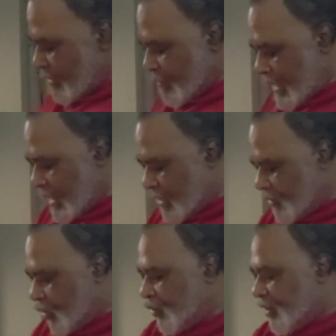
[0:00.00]

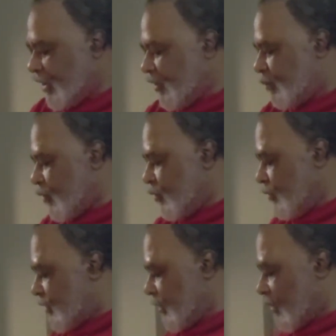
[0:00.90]
About 2
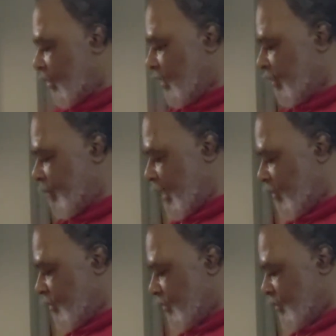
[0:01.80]
teaspoons of garlic
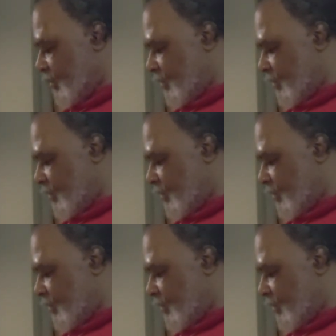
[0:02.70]
powder.